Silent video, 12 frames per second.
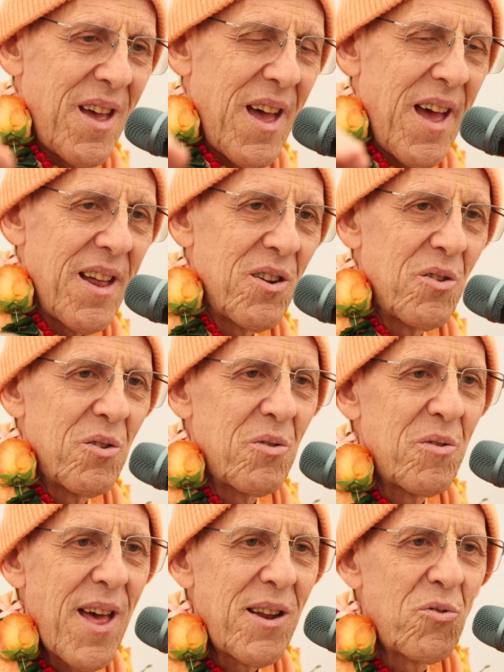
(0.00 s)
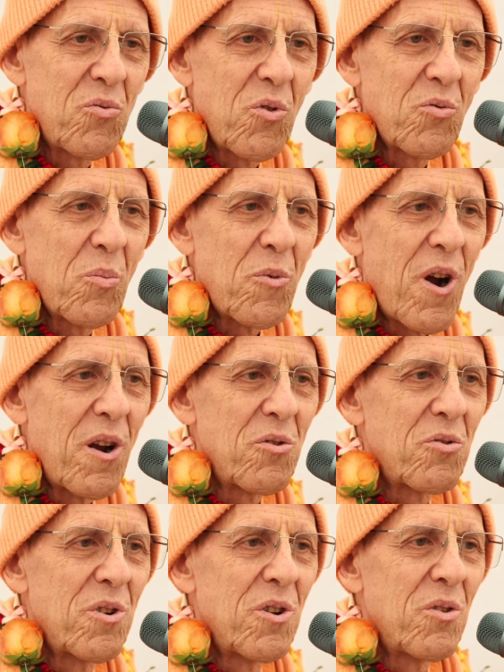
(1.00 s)
And then Druva Mars
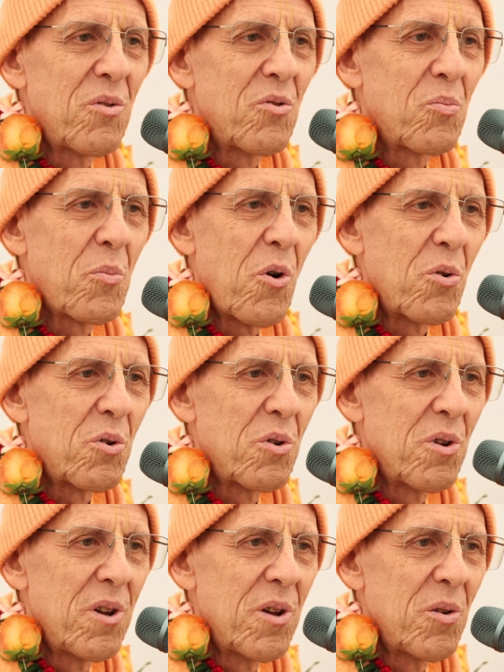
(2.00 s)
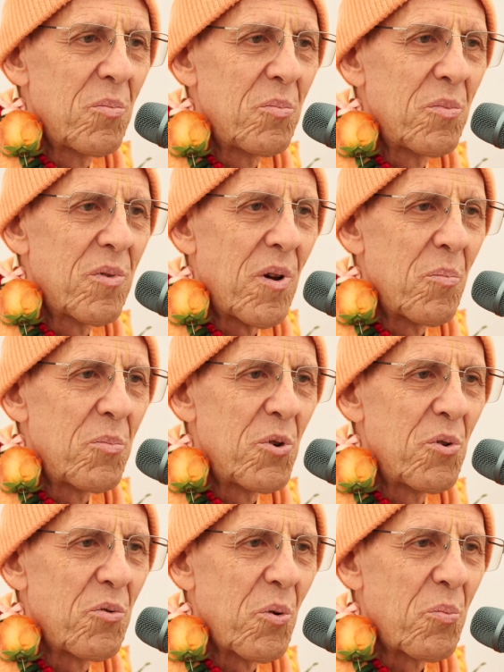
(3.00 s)
spoke
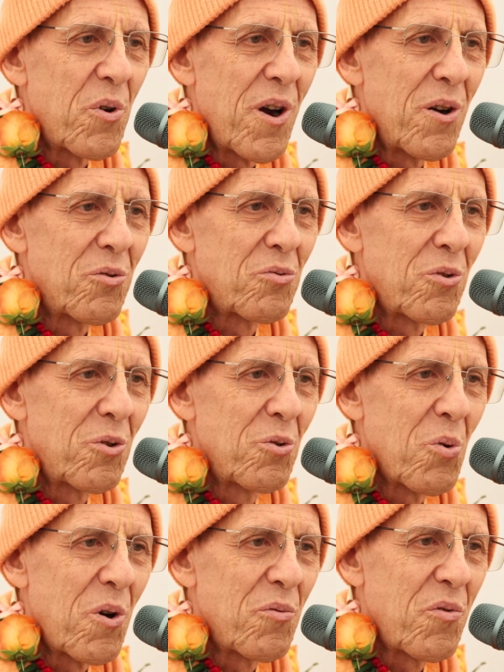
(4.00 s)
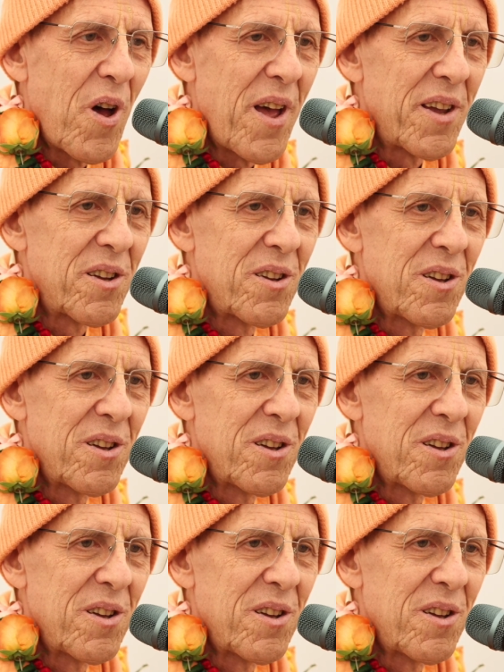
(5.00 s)
beautiful prayers glorifying